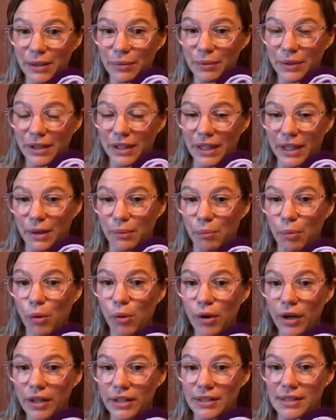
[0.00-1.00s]
really
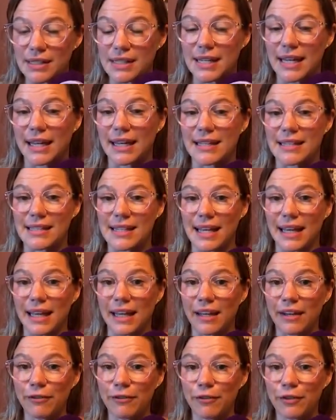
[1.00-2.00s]
important is
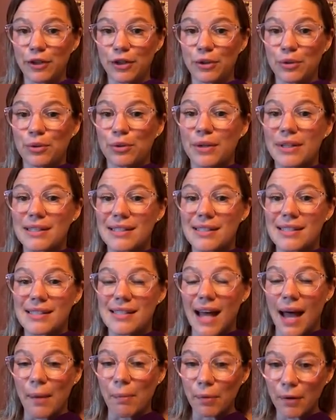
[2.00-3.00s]
if you
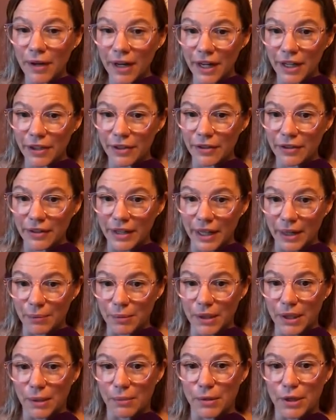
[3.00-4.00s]
separate your
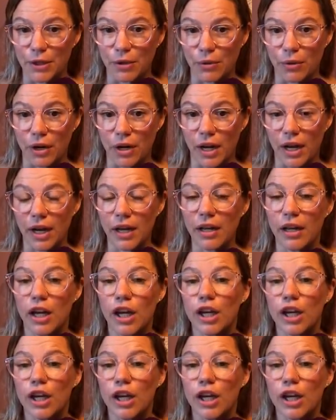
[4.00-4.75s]
labia minora,